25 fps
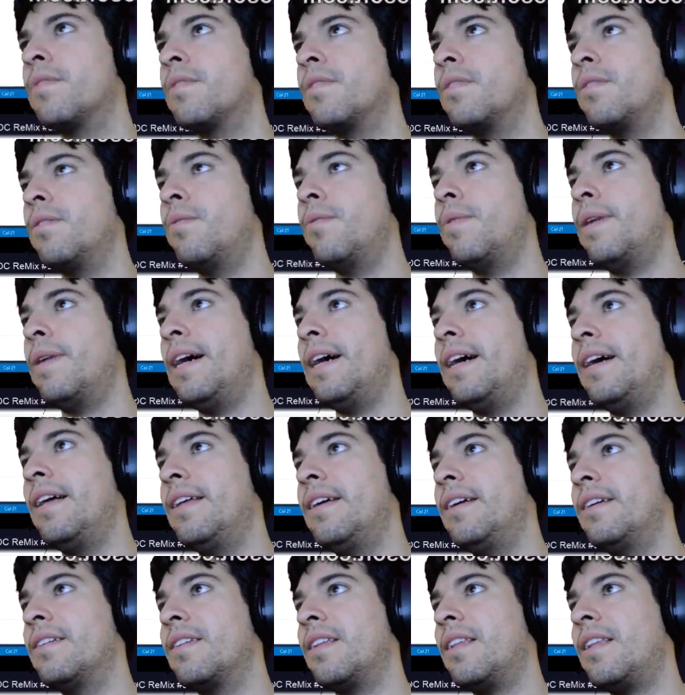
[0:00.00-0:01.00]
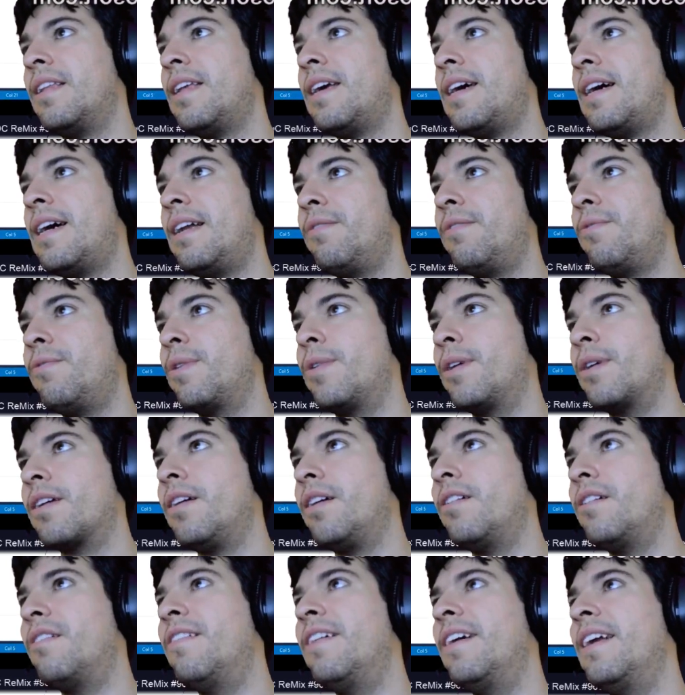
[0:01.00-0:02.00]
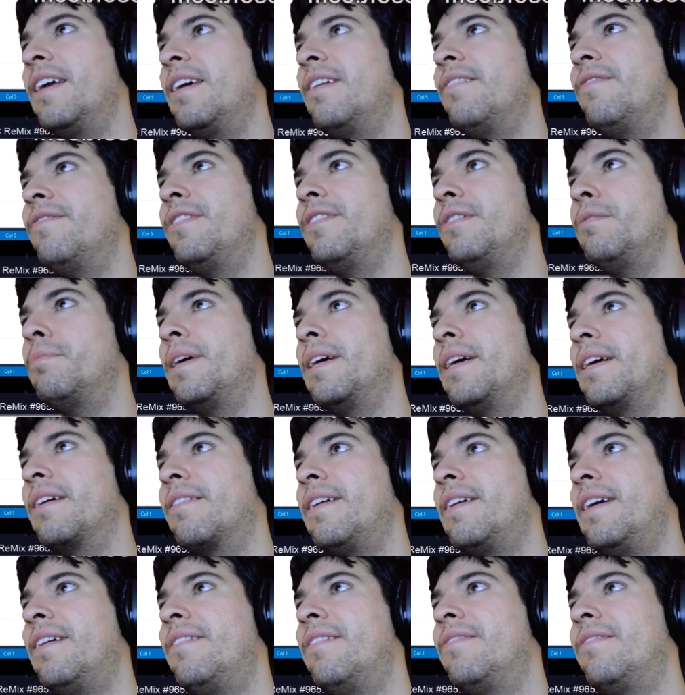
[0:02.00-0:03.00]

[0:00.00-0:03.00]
Wow, there's a lot of work already in view plan graph.